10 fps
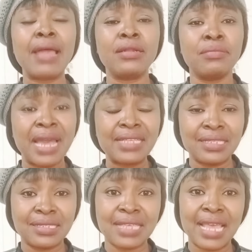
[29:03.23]
and
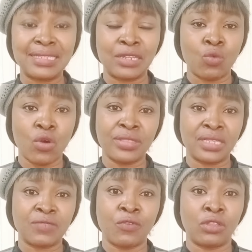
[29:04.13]
mighty signs and
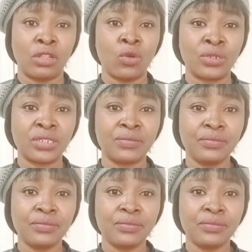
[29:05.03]
wonders for the Lord.